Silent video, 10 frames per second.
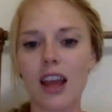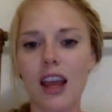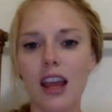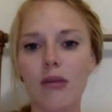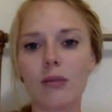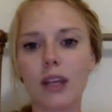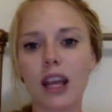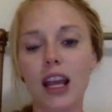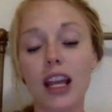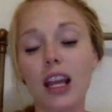it would be
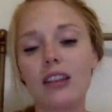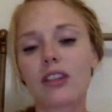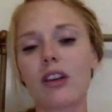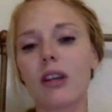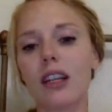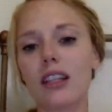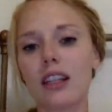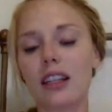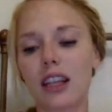so easy to